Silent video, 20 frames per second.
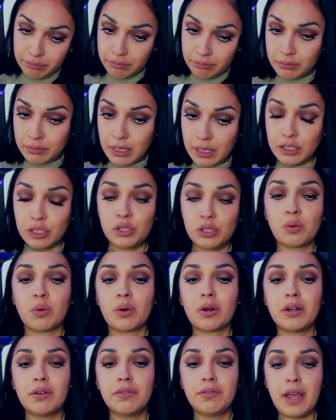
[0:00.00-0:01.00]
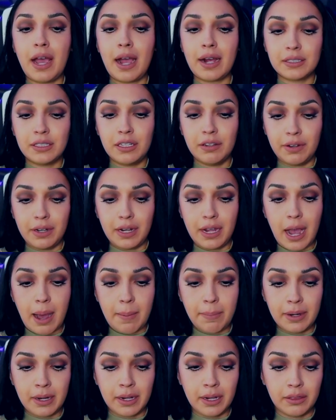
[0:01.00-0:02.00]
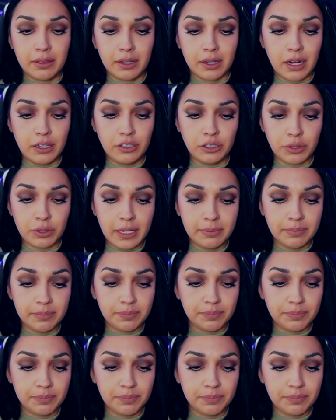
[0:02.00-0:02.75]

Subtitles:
this sort of activity happening in the country.